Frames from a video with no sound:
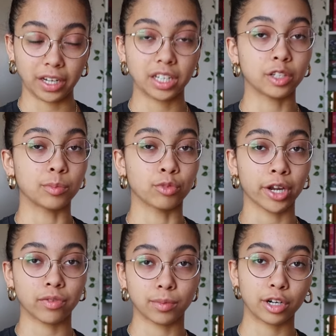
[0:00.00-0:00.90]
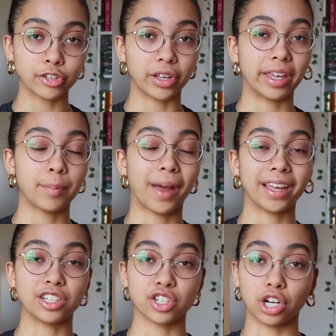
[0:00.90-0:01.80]
I need a little break from her so I can get
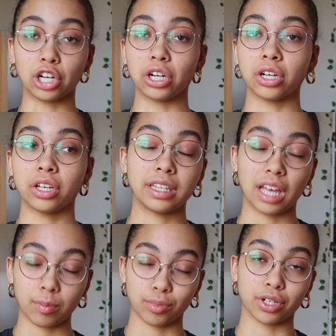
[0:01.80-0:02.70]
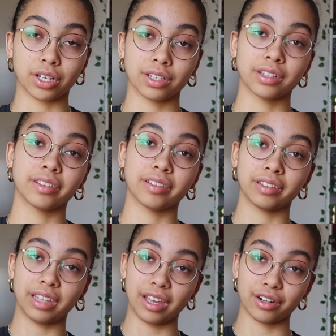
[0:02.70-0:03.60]
back into her and that book
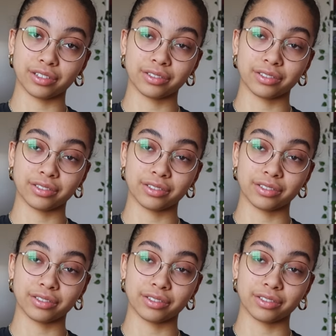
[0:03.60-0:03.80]
later.